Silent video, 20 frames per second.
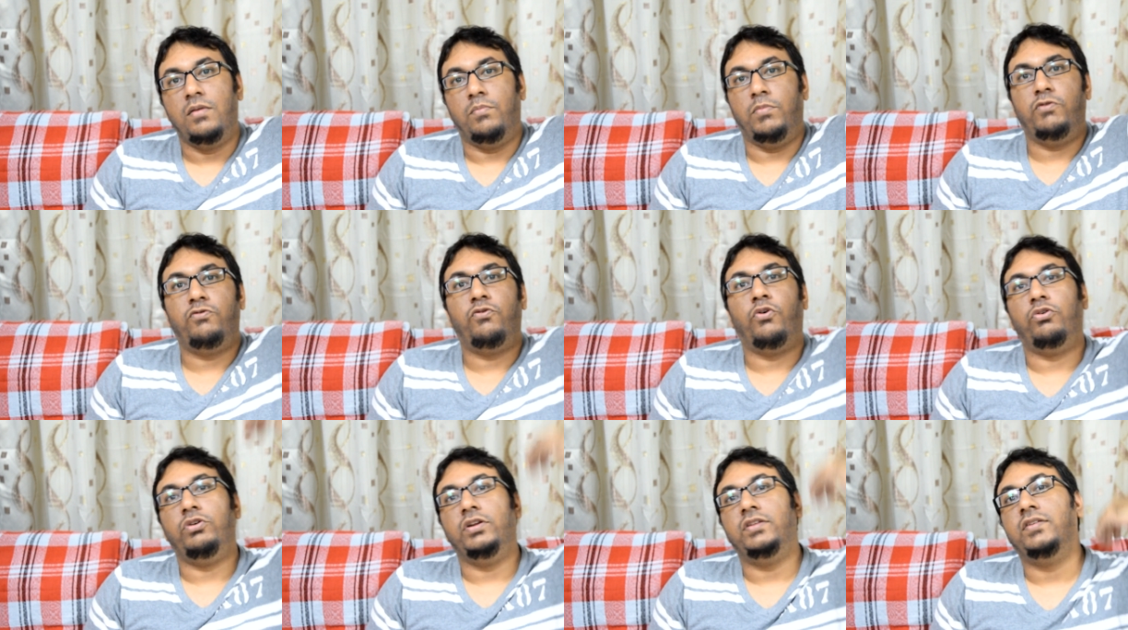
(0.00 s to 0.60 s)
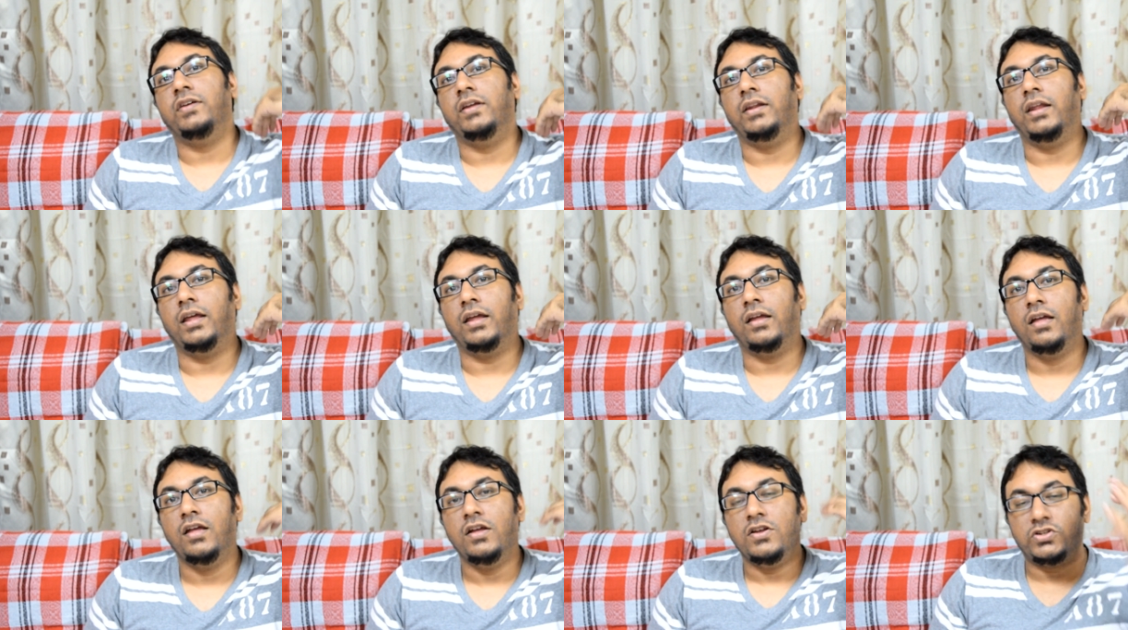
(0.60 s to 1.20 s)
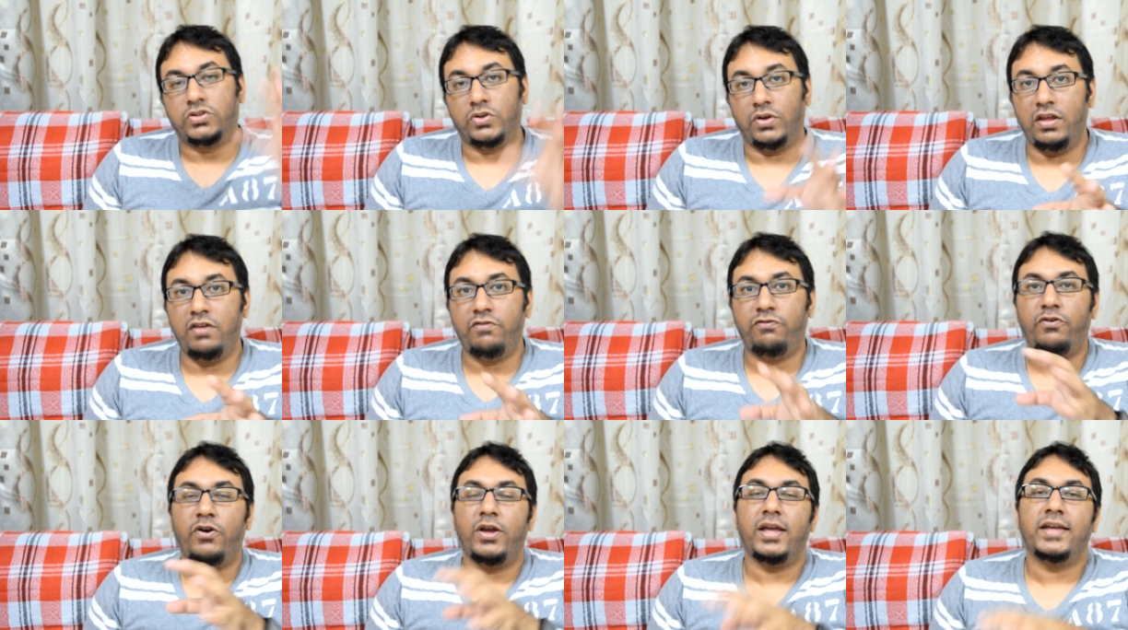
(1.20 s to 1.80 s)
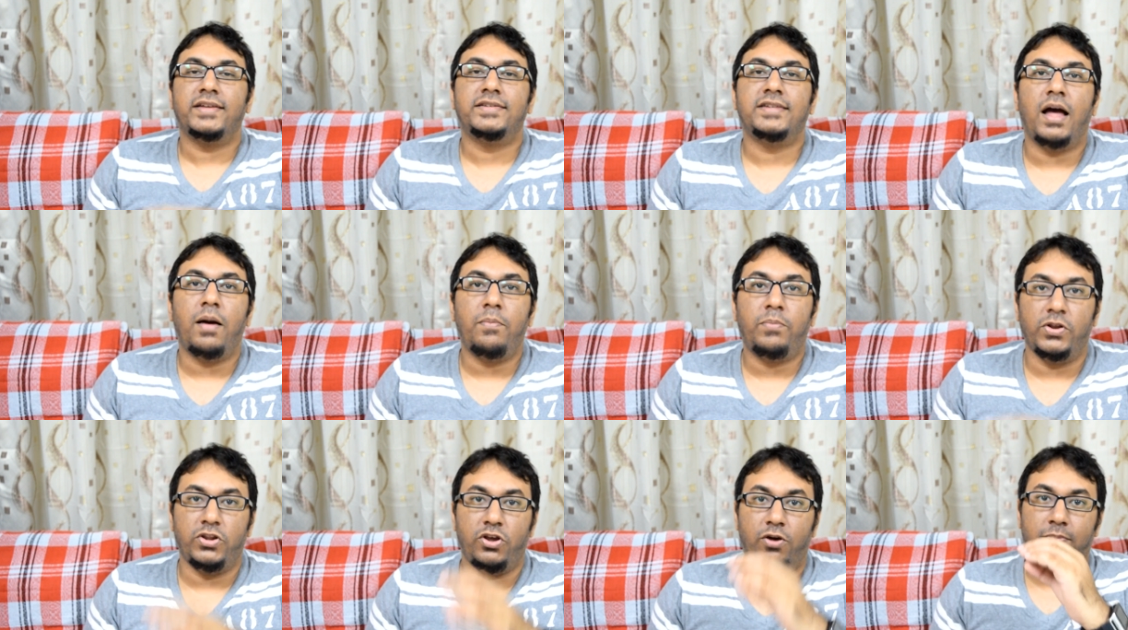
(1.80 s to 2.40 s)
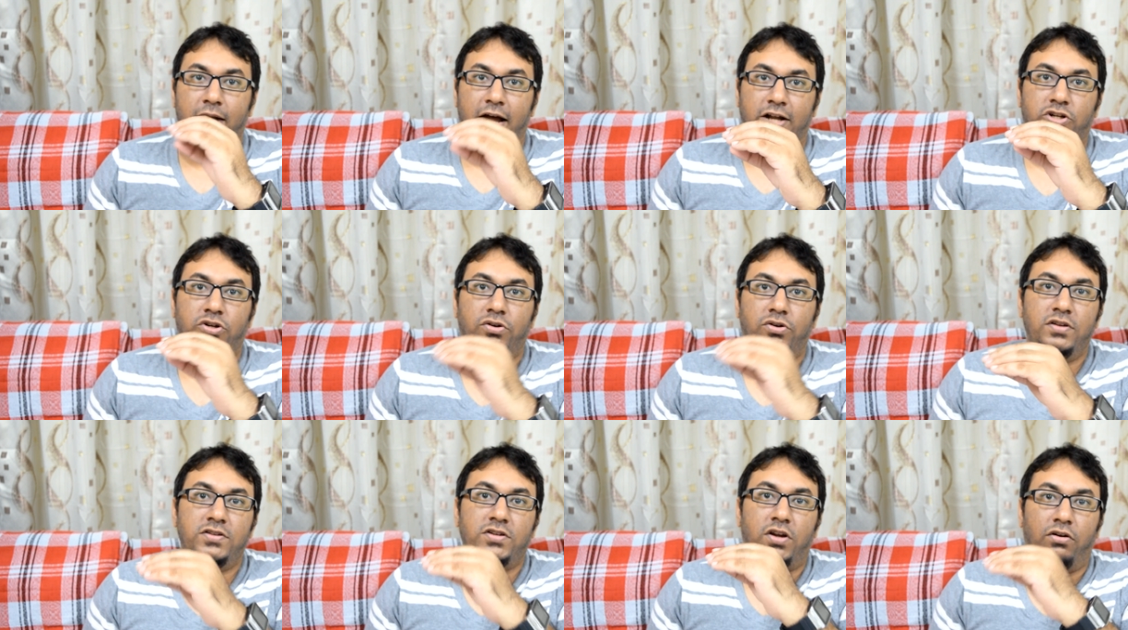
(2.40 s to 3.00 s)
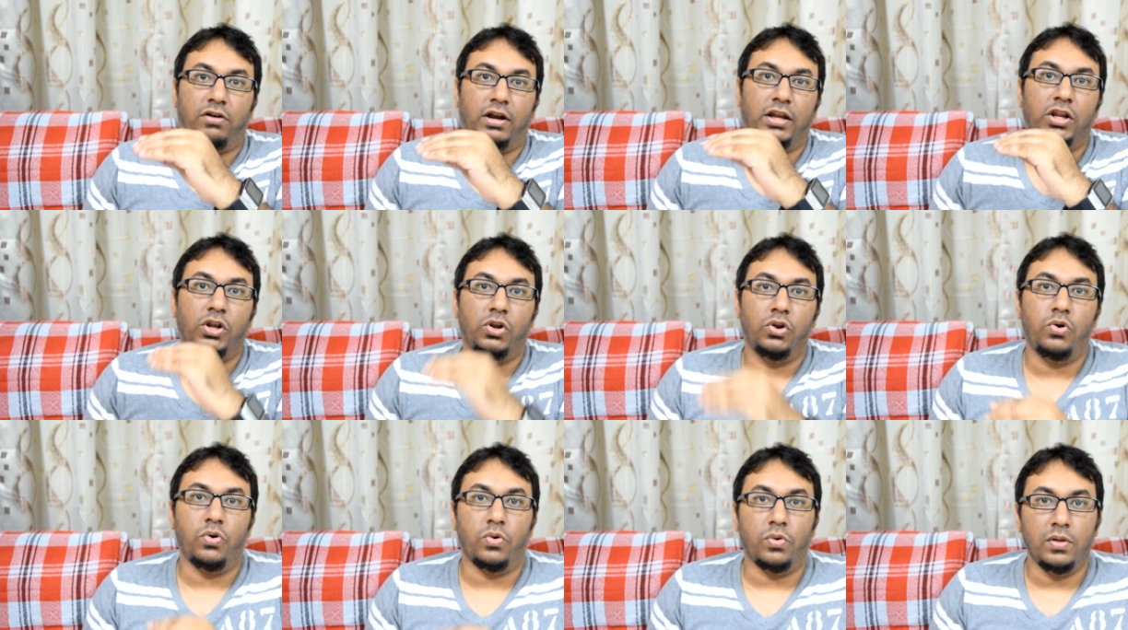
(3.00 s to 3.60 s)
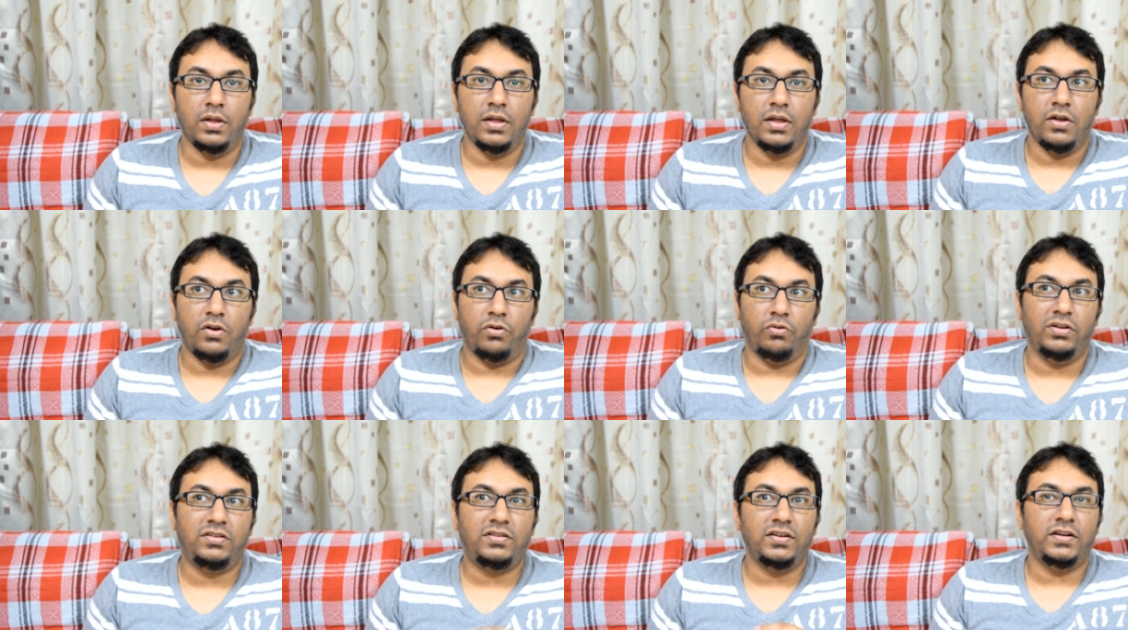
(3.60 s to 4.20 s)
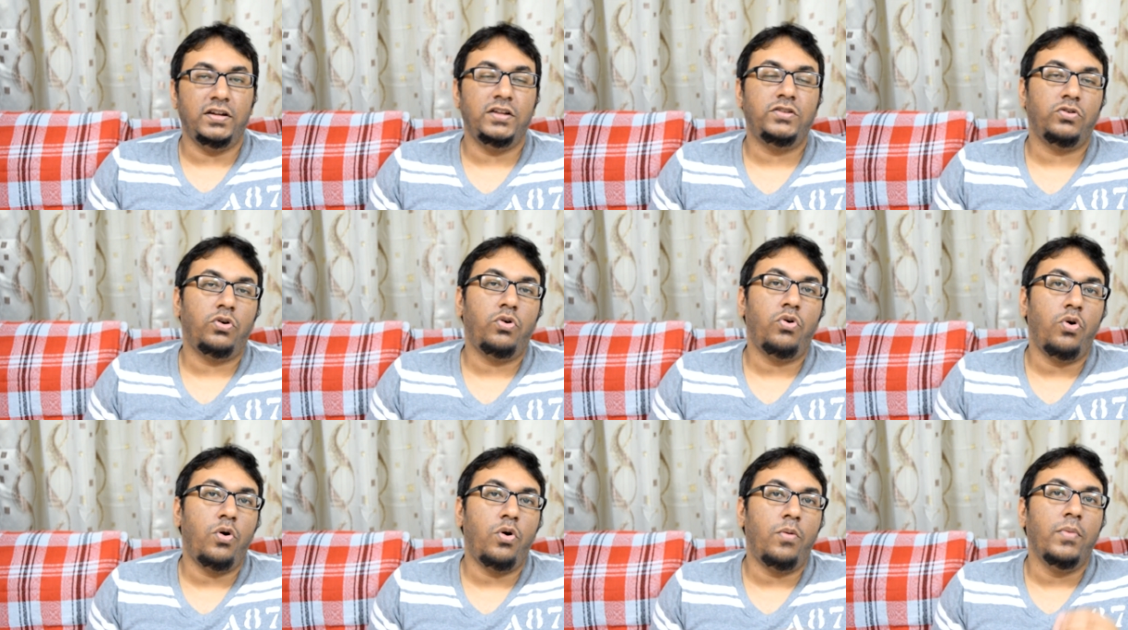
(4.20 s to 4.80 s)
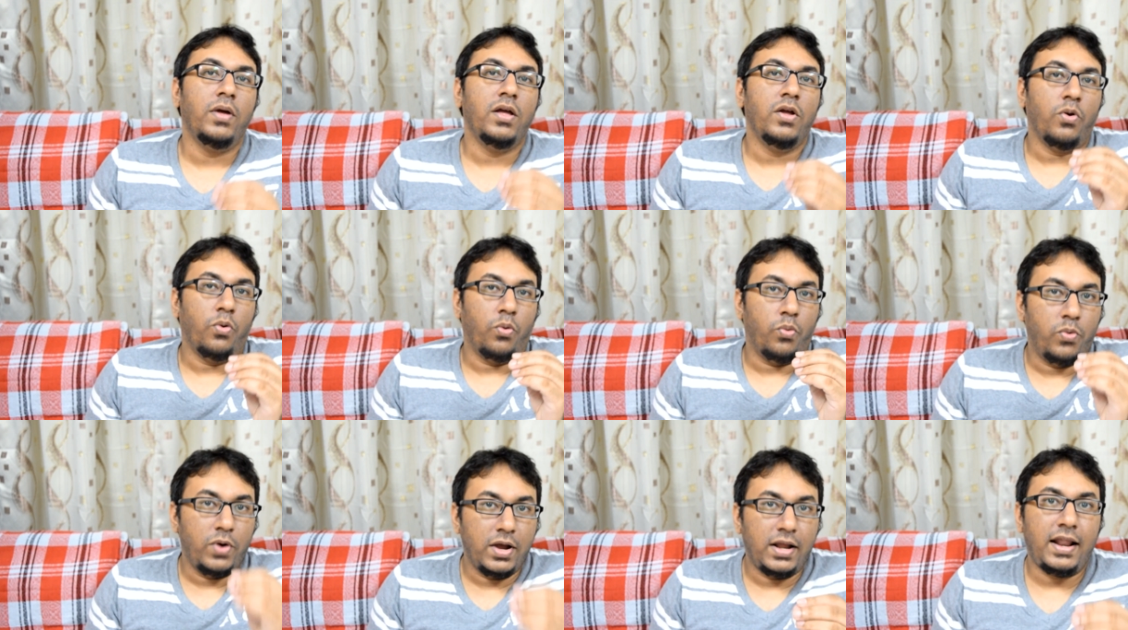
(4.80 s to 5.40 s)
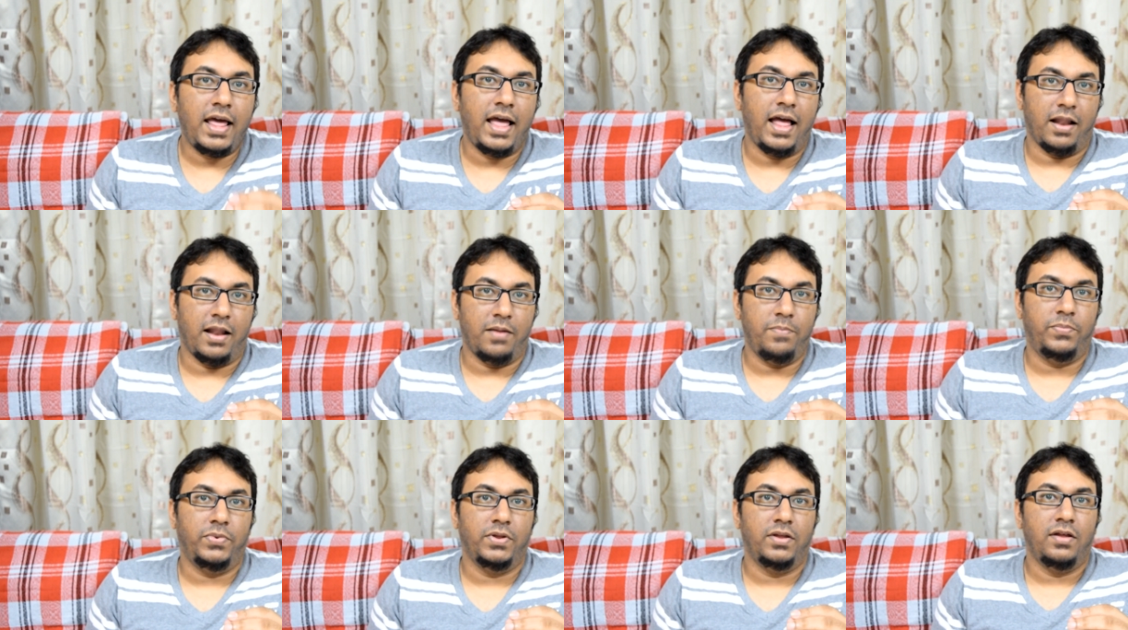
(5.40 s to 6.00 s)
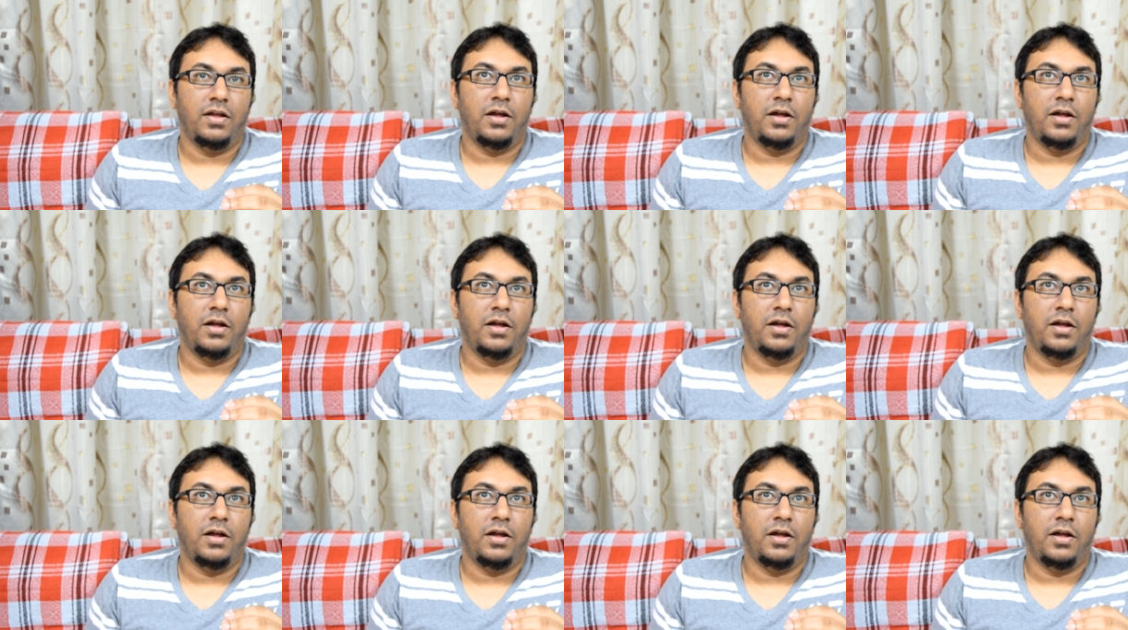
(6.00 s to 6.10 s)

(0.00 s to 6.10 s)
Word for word: before returning. So if, for example, your battery is already low, returning to home will help,